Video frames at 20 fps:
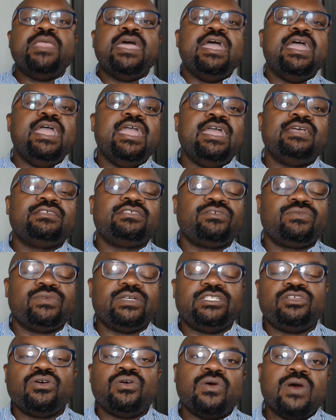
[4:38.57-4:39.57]
As a
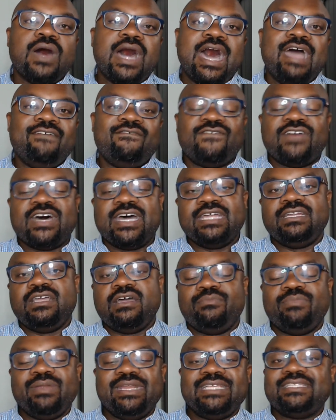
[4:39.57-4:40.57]
result, I find
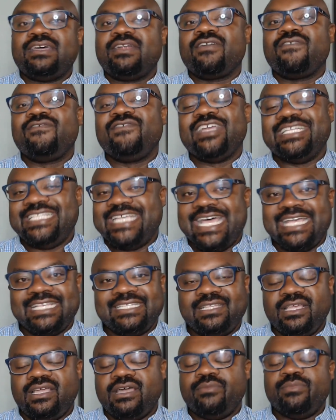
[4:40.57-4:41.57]
companies that are
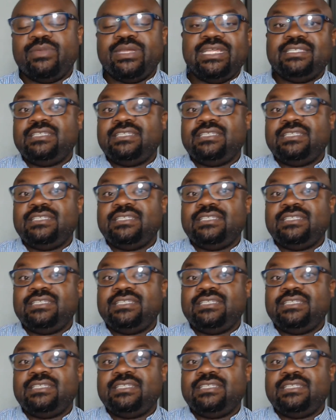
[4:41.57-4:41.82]
fantastic companies,